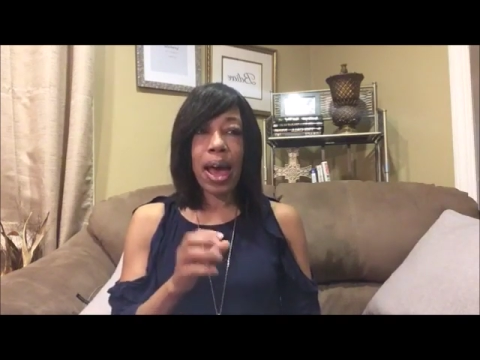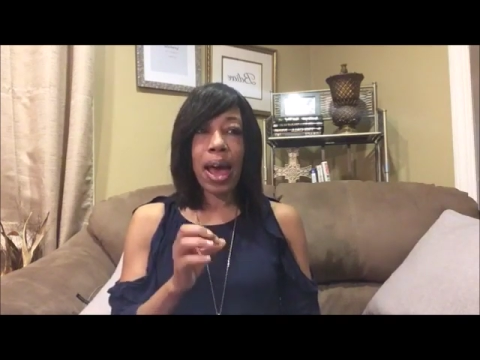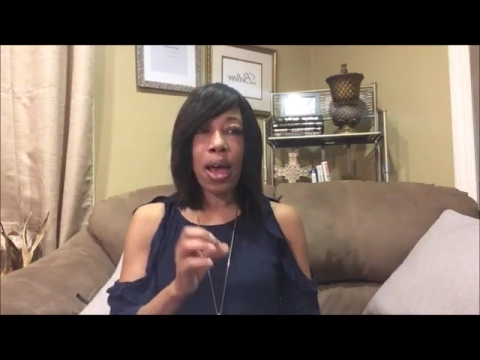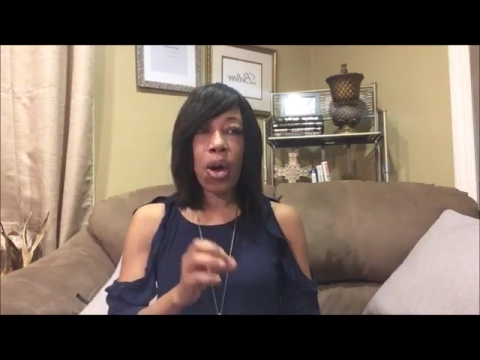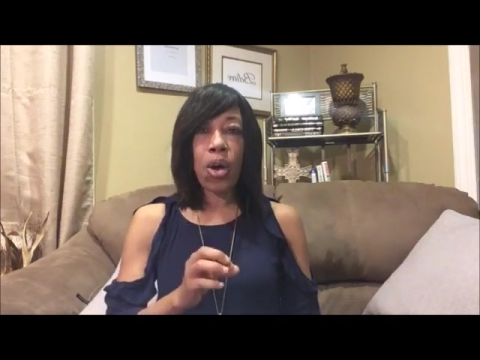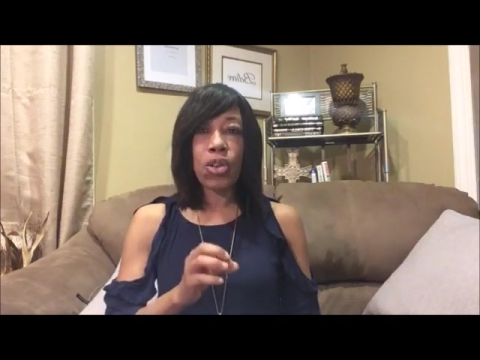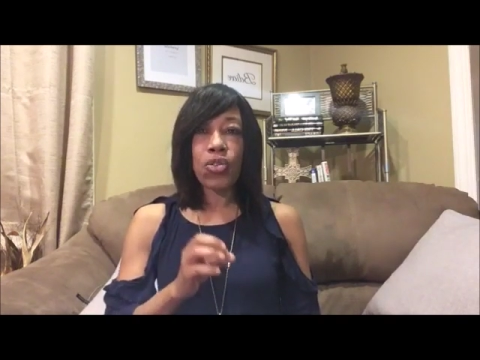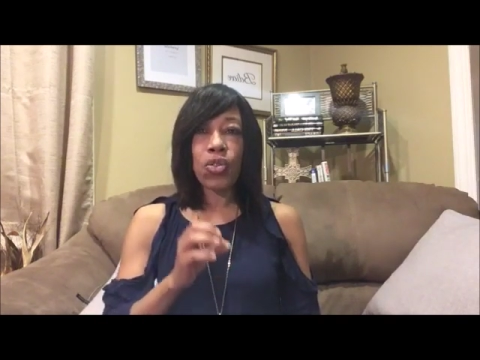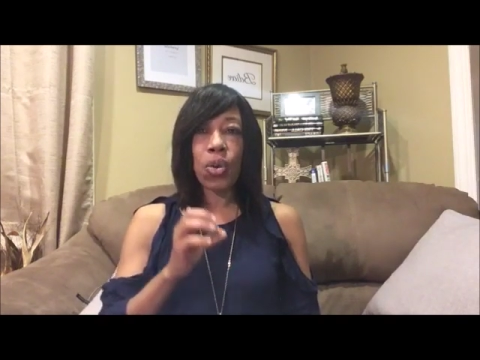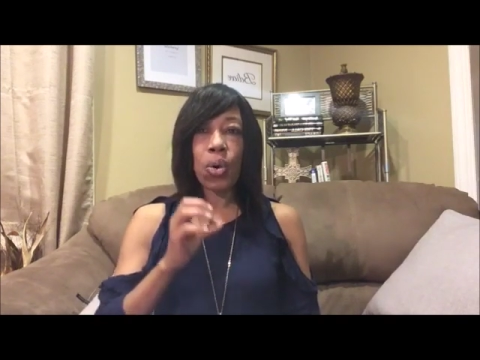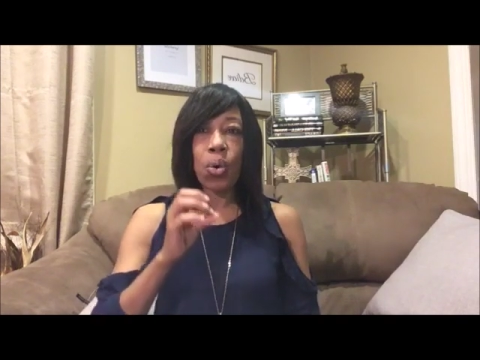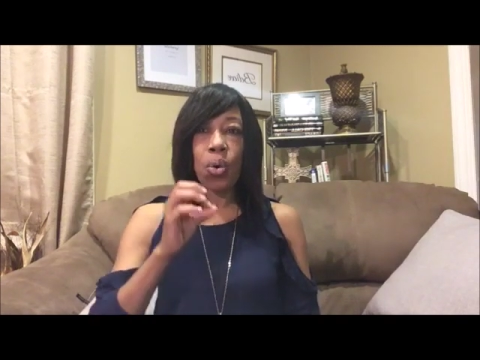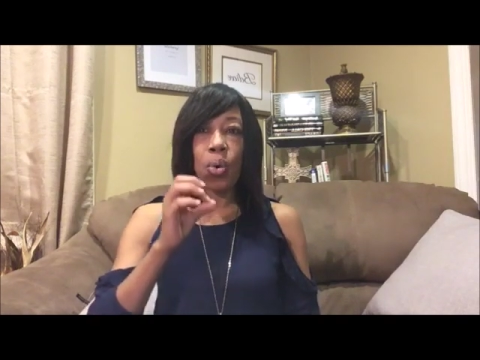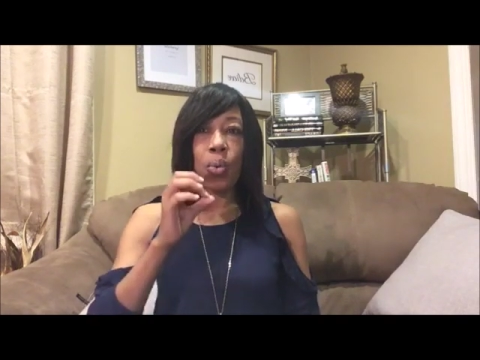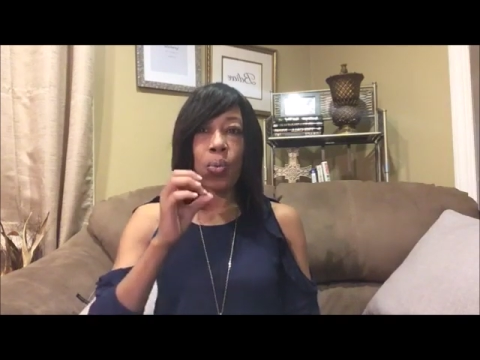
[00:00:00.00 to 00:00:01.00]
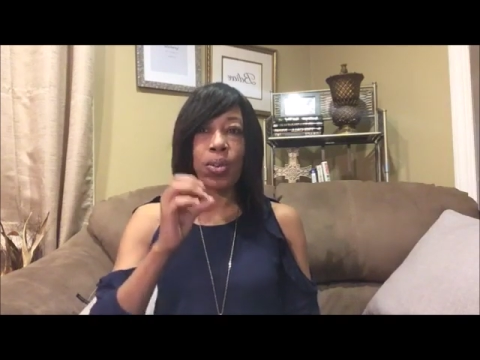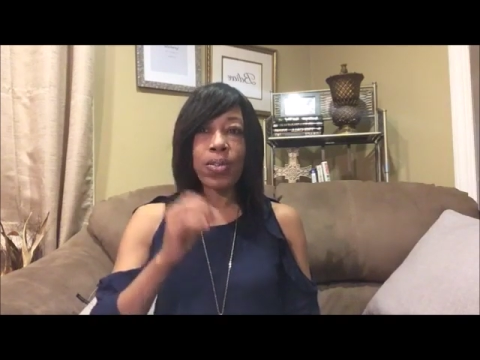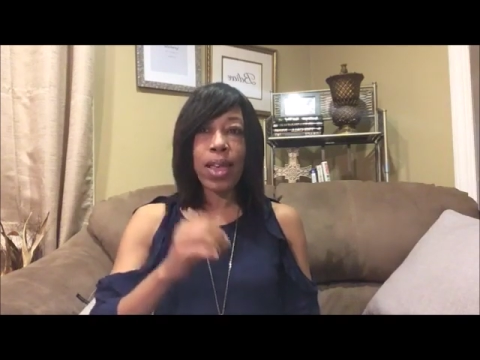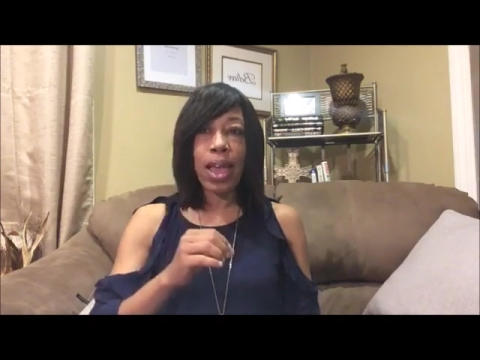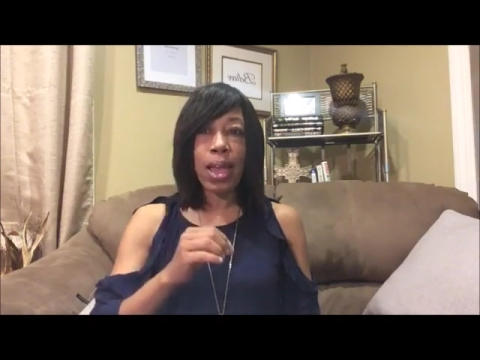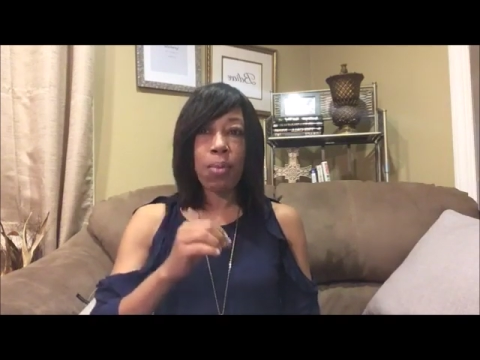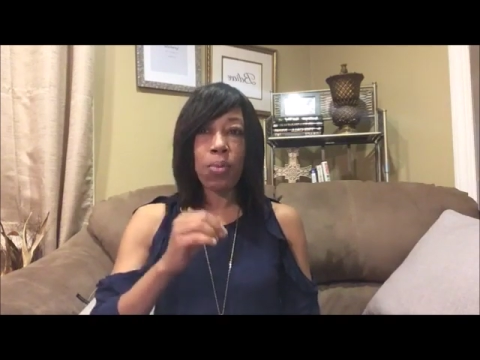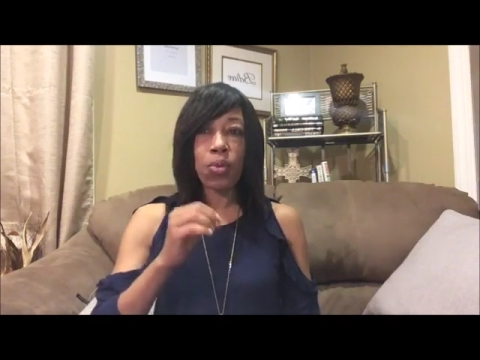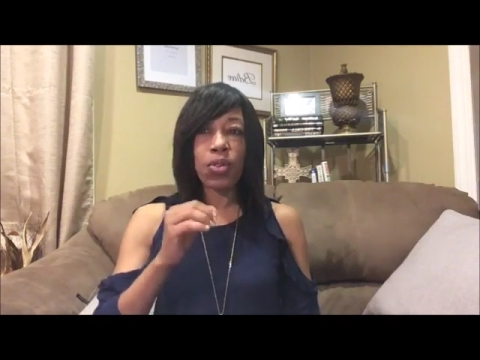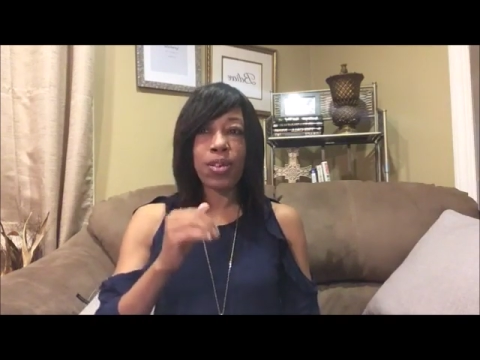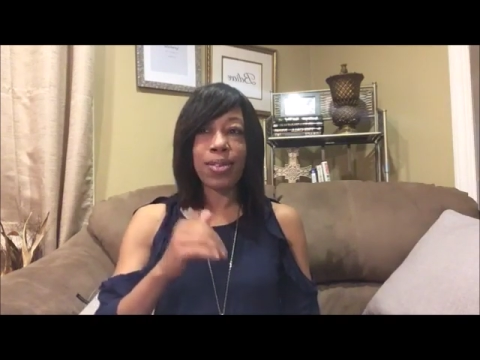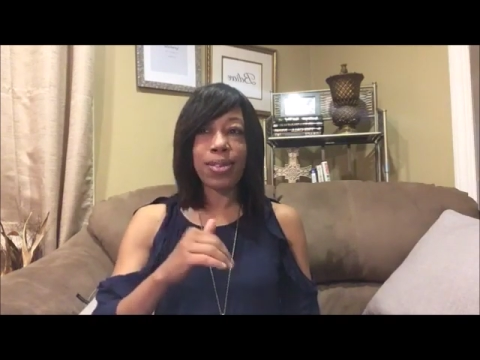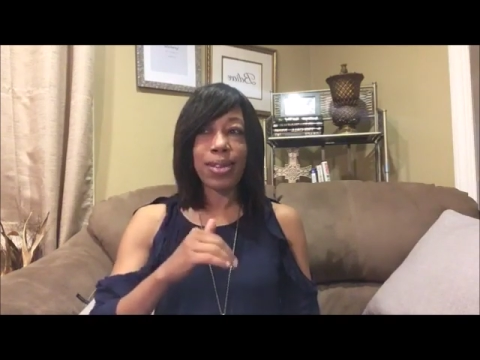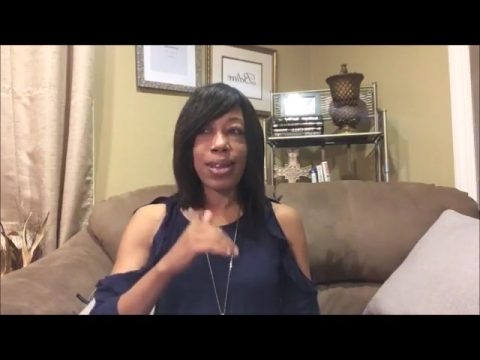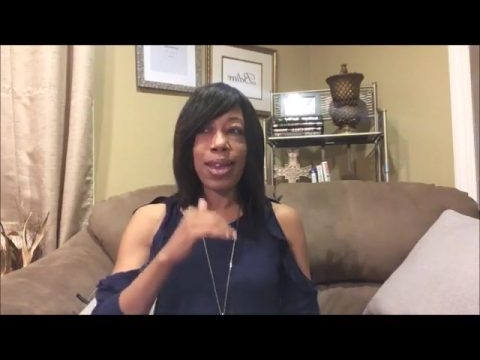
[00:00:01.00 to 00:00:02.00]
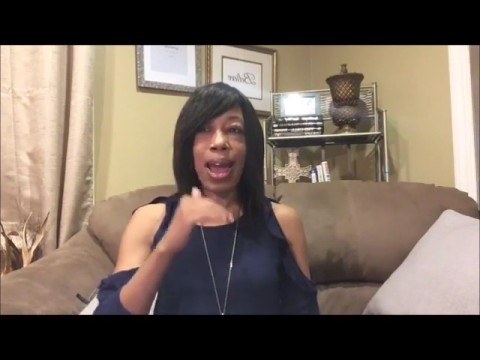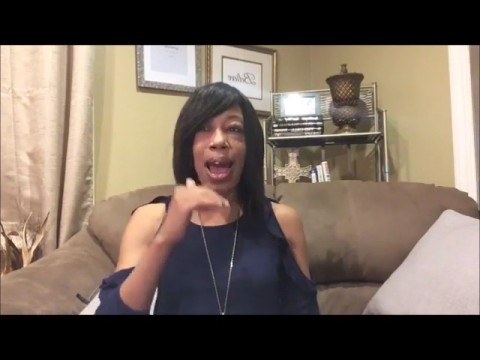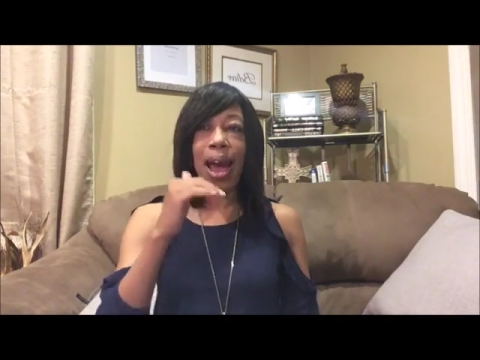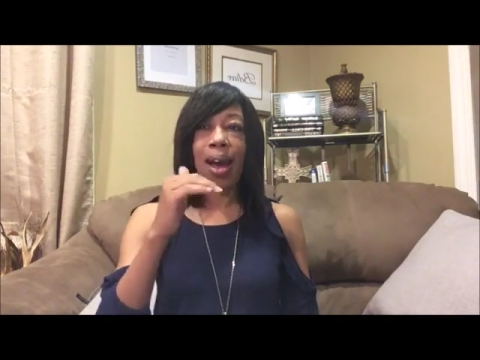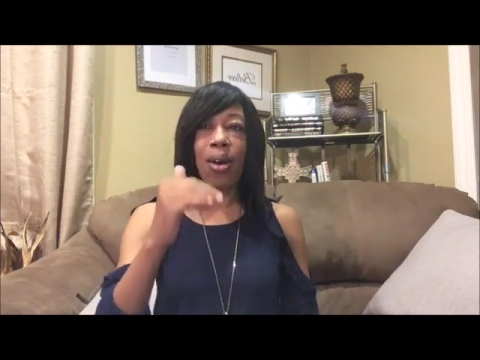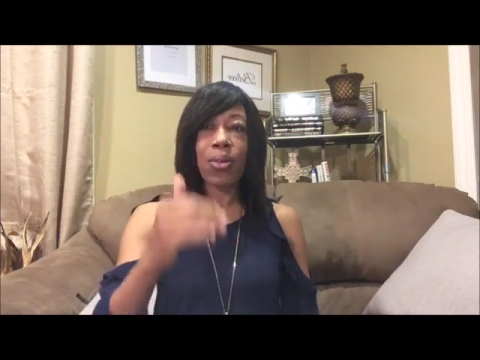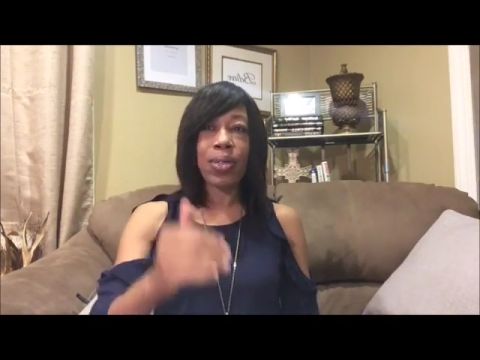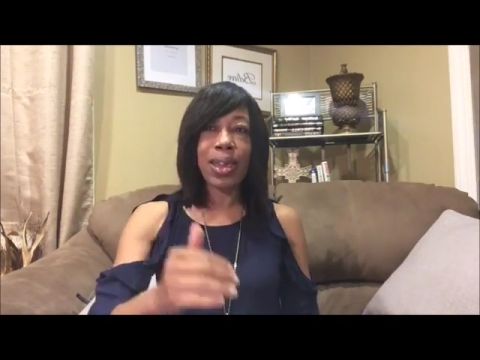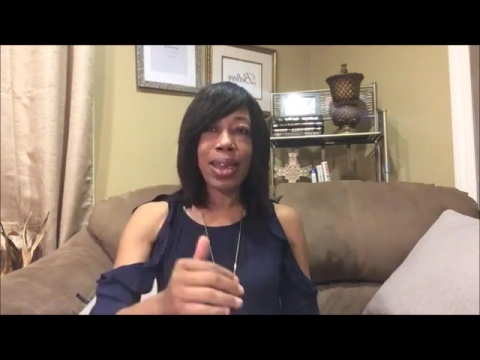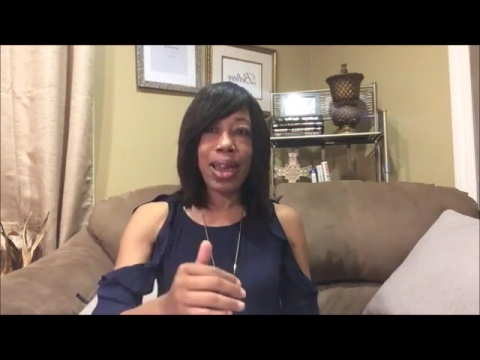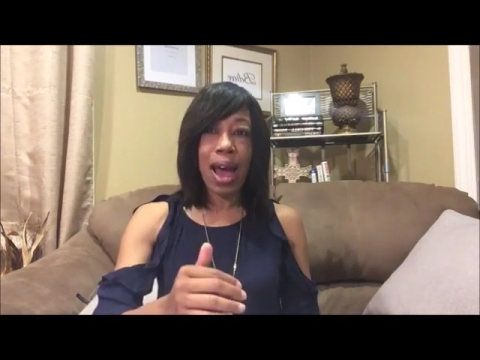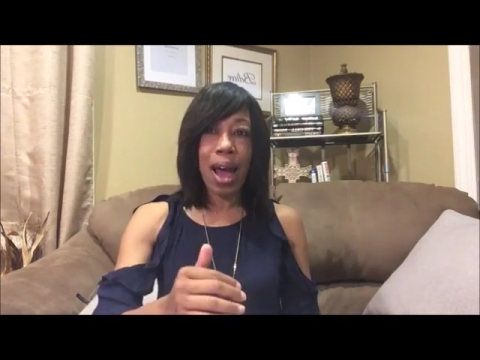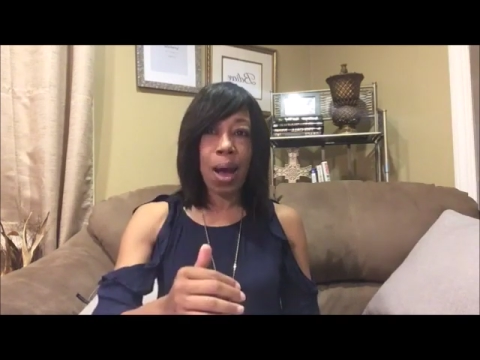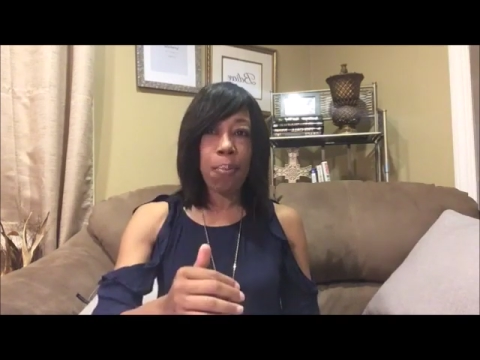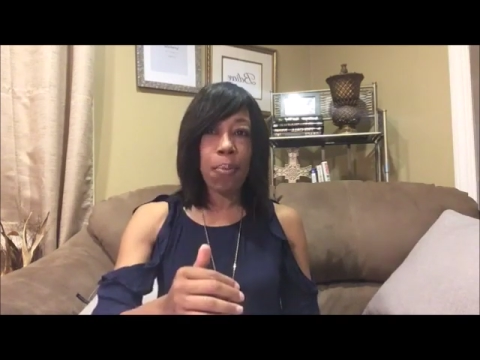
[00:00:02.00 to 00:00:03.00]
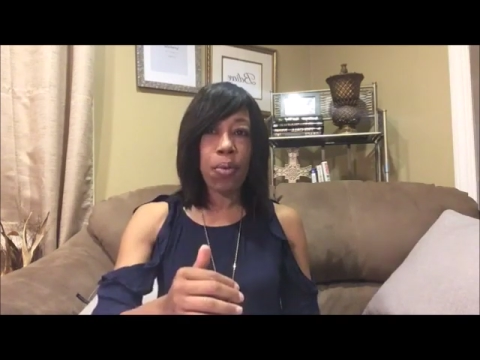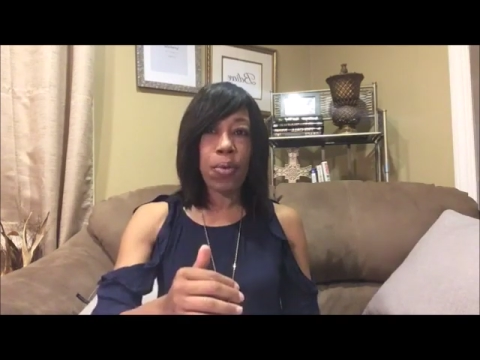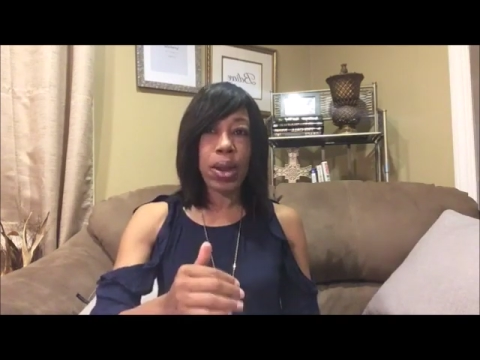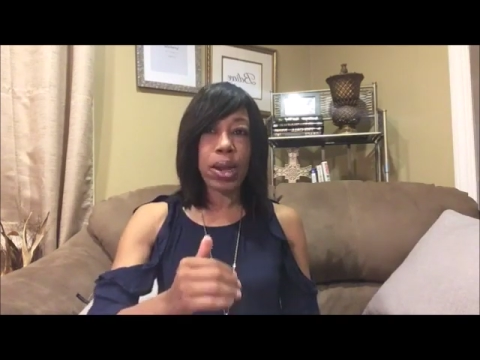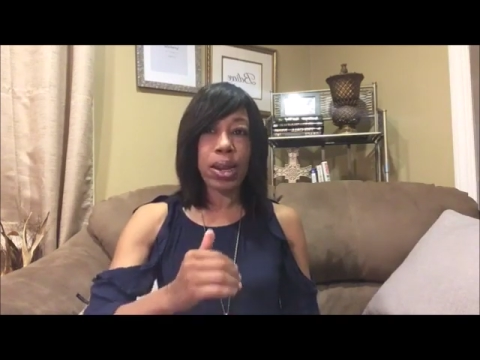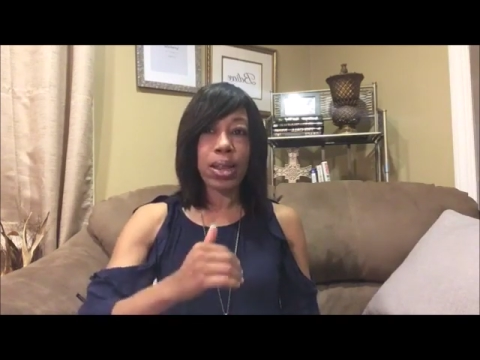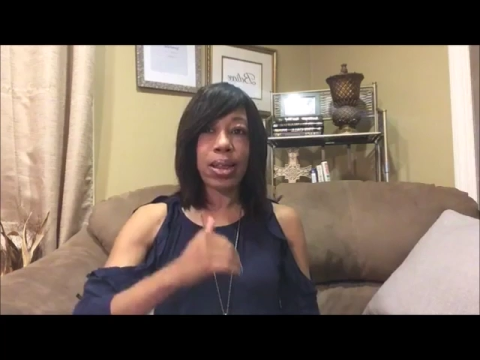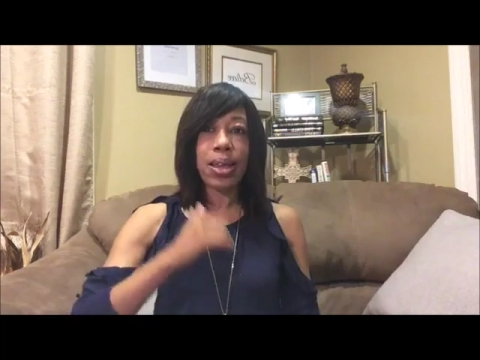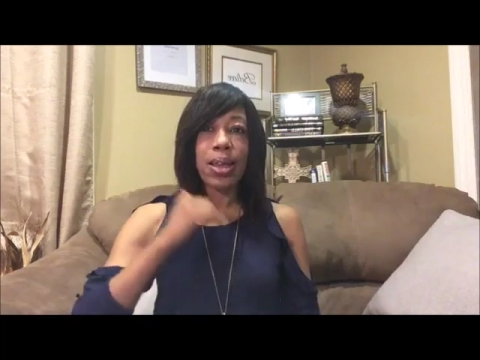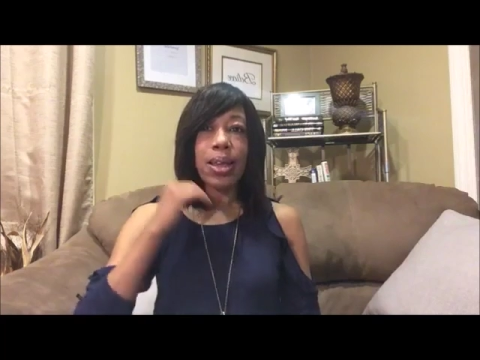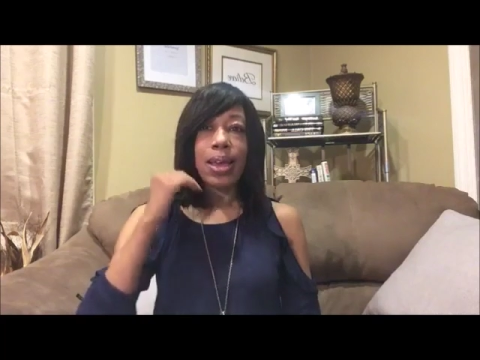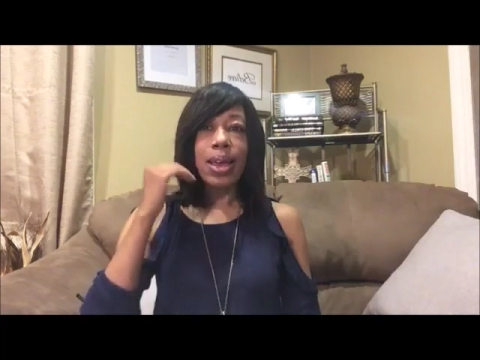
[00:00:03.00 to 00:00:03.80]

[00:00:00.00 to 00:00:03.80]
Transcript: I also was able to see how they operated